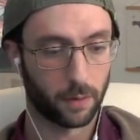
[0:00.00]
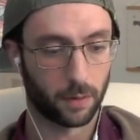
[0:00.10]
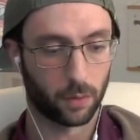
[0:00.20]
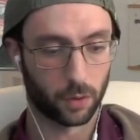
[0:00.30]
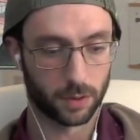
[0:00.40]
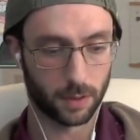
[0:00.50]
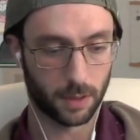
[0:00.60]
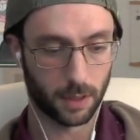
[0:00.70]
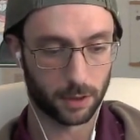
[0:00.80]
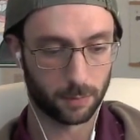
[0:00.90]
of course,
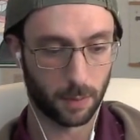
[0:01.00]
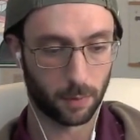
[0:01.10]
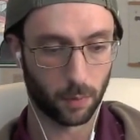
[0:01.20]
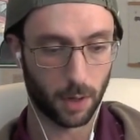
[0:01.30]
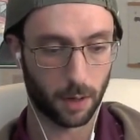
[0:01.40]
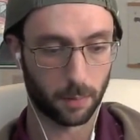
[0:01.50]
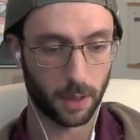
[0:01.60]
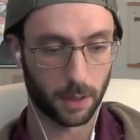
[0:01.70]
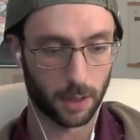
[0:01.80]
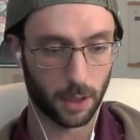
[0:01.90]
thinks maybe we're not
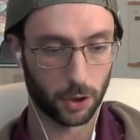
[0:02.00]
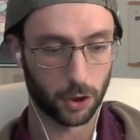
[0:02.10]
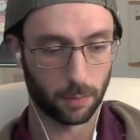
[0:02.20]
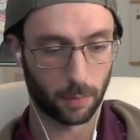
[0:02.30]
paying attention.